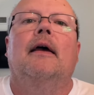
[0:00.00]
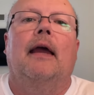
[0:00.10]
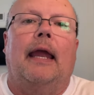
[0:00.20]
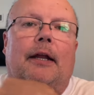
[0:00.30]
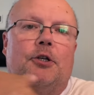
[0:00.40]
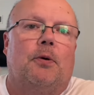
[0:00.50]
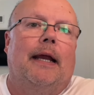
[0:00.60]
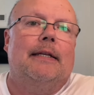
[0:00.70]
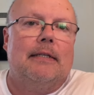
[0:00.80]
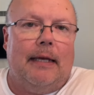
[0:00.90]
and
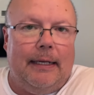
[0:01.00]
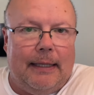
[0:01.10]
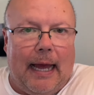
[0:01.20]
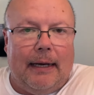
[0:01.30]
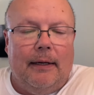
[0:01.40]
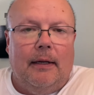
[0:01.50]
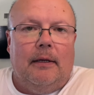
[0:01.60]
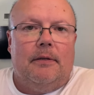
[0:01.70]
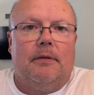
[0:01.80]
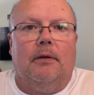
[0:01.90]
translate that.
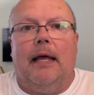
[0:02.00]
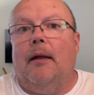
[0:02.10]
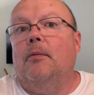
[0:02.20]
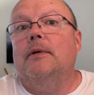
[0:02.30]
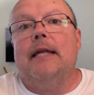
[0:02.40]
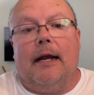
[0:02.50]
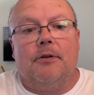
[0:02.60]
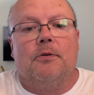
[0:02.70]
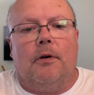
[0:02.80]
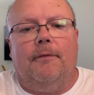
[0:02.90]
So that was
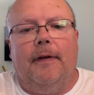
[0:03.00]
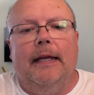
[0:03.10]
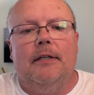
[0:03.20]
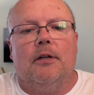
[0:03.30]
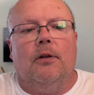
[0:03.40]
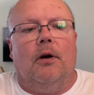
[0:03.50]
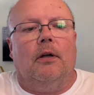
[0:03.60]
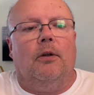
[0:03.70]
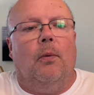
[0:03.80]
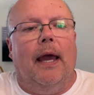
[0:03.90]
extra fees
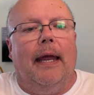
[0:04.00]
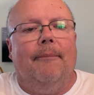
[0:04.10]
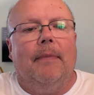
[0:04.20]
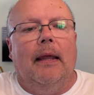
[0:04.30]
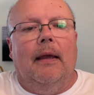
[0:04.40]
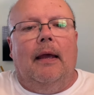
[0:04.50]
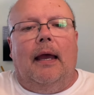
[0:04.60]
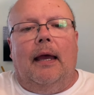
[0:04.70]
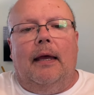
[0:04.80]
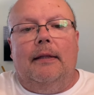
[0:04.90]
along the way.
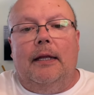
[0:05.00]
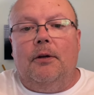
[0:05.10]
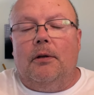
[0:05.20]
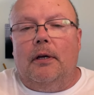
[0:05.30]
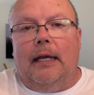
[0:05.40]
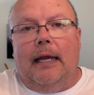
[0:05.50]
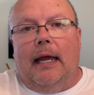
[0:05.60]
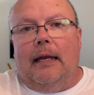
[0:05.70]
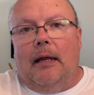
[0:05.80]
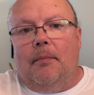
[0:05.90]
And then you're looking
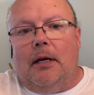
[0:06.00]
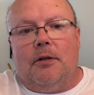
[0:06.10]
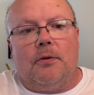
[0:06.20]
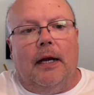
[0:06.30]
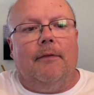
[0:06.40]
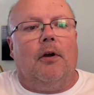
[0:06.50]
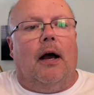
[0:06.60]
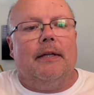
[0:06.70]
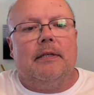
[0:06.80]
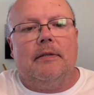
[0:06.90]
at administrative
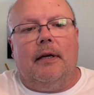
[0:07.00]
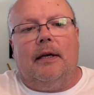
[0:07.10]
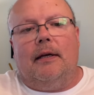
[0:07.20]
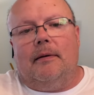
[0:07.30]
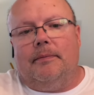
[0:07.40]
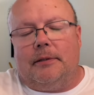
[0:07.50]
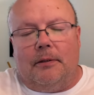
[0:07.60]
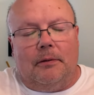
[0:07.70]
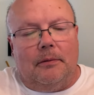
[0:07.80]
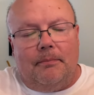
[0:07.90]
costs.
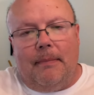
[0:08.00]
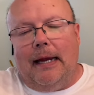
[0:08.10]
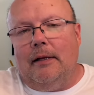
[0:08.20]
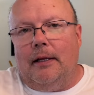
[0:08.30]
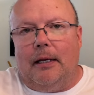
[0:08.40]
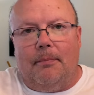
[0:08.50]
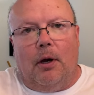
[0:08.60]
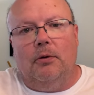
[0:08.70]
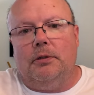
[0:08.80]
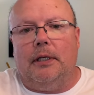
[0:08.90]
So mailing,
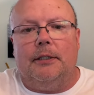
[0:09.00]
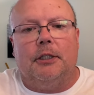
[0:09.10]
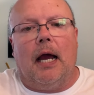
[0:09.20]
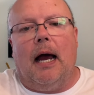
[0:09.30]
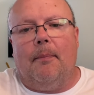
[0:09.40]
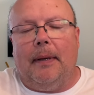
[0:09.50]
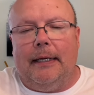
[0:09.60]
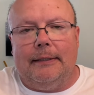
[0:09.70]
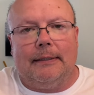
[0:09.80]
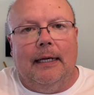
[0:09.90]
postage,
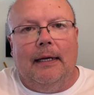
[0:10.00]
copies,